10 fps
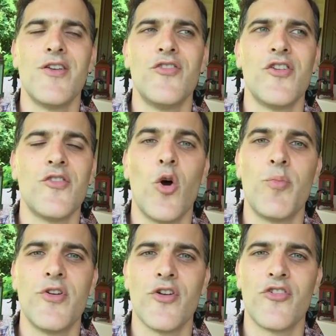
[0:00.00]
just
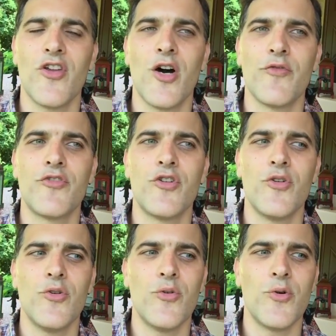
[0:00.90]
opened herself
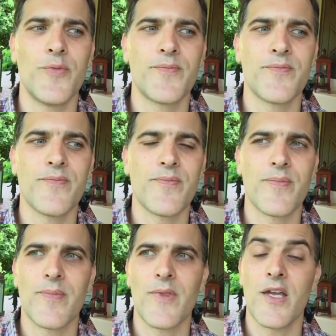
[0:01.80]
to
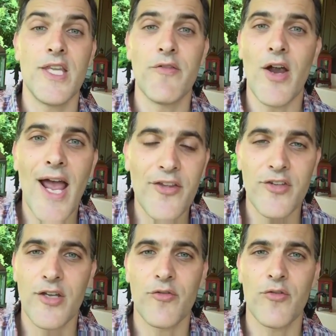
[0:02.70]
never
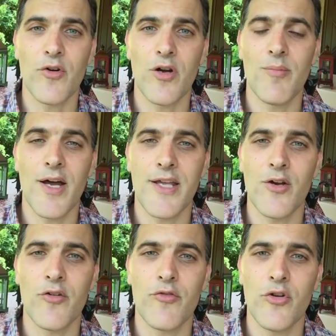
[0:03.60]
asking for money
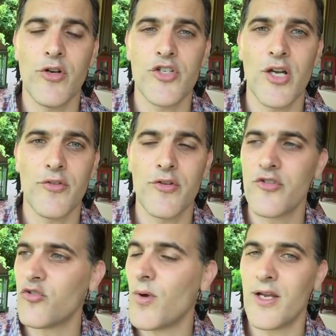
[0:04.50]
or food or shelter,
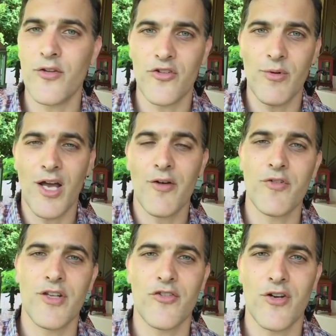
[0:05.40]
just waited till someone
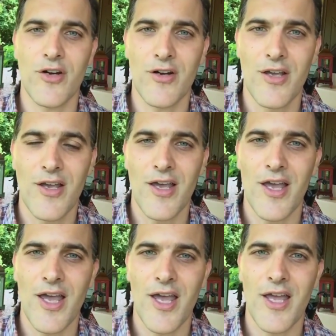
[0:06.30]
offered it to her,
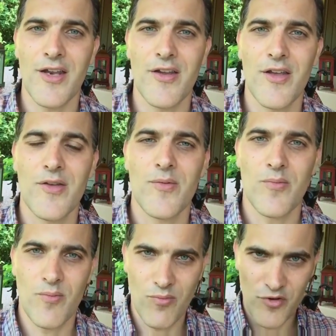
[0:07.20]
and
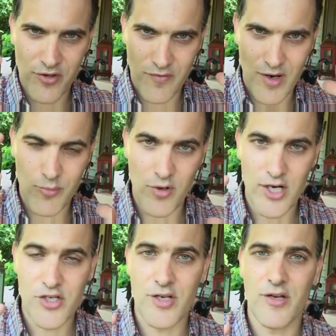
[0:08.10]
was in a
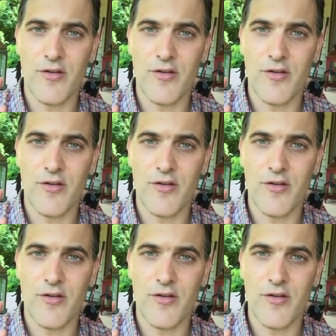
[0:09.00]
vibration